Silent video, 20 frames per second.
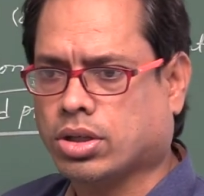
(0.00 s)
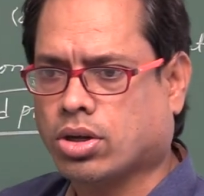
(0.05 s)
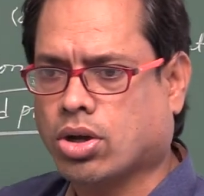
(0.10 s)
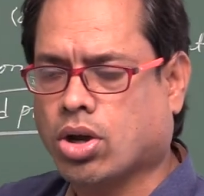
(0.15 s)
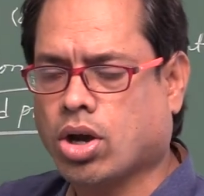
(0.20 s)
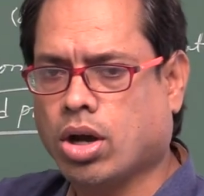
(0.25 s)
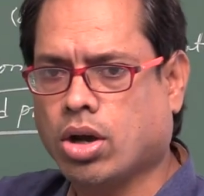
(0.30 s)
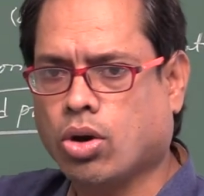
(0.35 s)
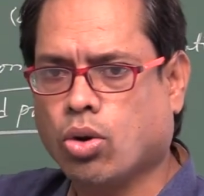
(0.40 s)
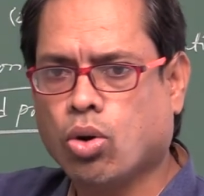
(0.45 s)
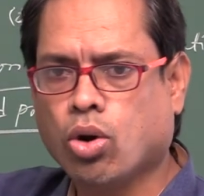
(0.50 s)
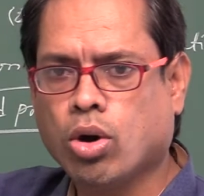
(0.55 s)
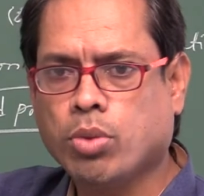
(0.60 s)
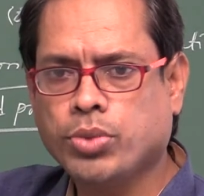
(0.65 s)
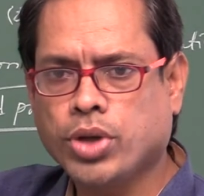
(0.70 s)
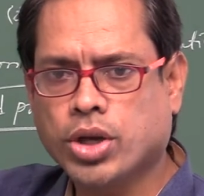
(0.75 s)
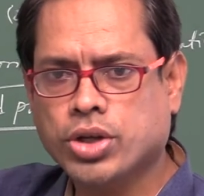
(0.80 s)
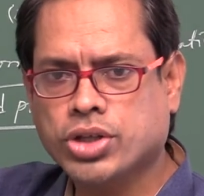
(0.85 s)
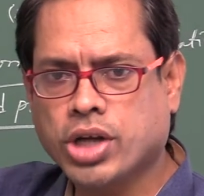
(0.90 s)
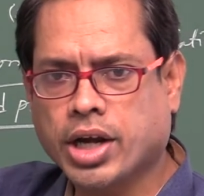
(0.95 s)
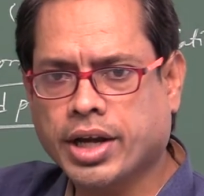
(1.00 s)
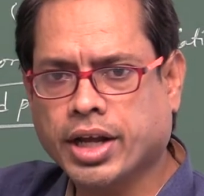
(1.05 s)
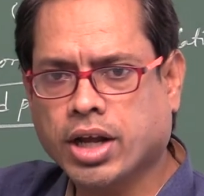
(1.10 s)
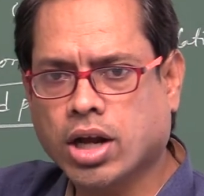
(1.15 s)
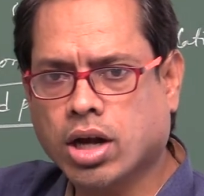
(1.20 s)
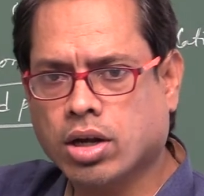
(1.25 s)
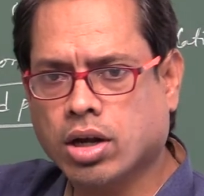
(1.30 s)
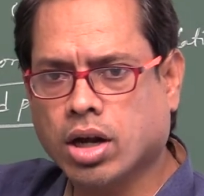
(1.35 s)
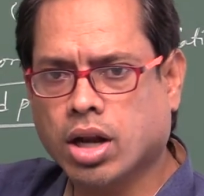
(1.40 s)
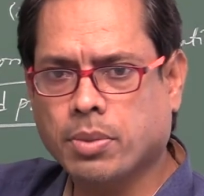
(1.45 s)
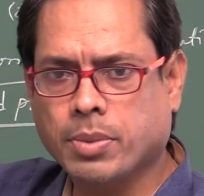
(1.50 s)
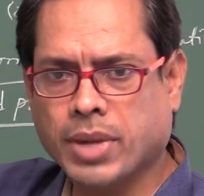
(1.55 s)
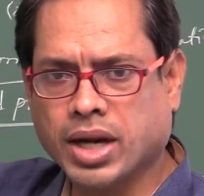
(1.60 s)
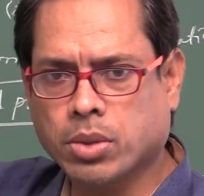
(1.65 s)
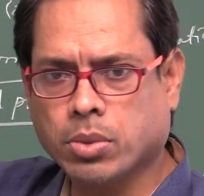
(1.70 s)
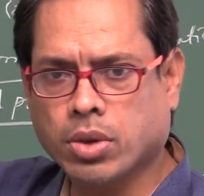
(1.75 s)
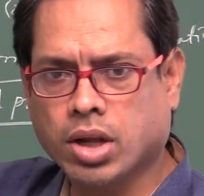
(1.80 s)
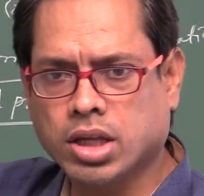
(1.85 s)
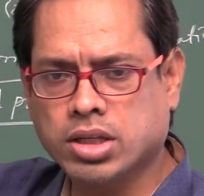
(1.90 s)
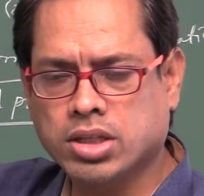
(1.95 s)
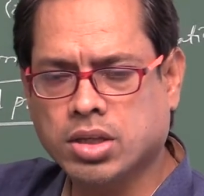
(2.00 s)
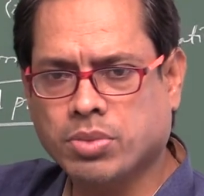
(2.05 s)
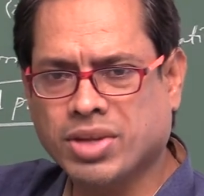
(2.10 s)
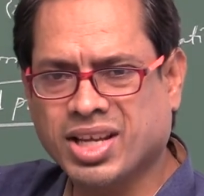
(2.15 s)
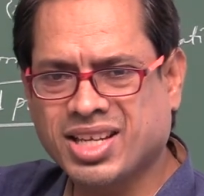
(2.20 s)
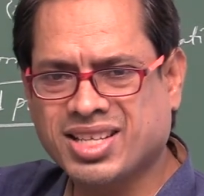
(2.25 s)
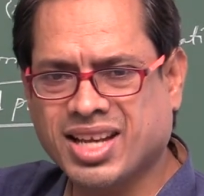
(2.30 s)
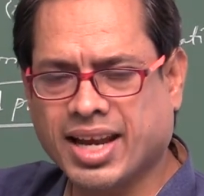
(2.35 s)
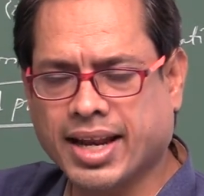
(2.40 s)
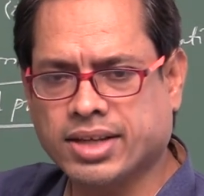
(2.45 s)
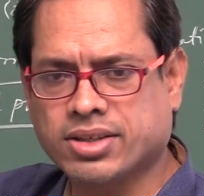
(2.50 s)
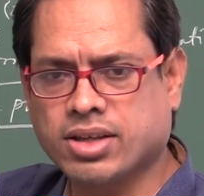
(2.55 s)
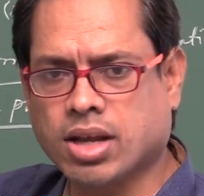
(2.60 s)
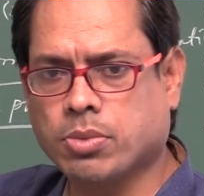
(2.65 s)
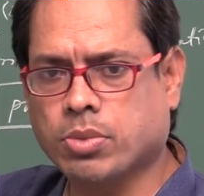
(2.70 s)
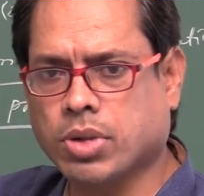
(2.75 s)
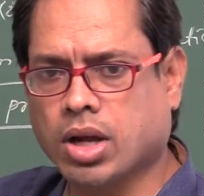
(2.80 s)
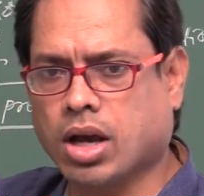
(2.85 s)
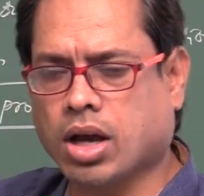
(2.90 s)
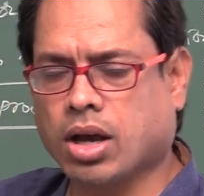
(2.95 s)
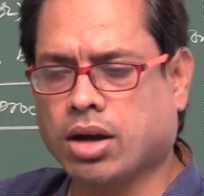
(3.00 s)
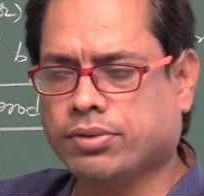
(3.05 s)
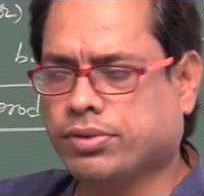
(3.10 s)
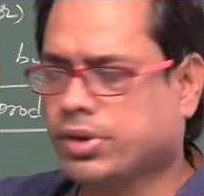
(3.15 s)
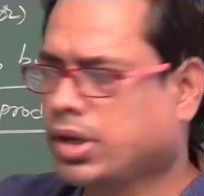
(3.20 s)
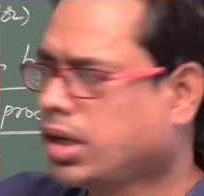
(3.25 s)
Homeostatic control of metabolism is an example of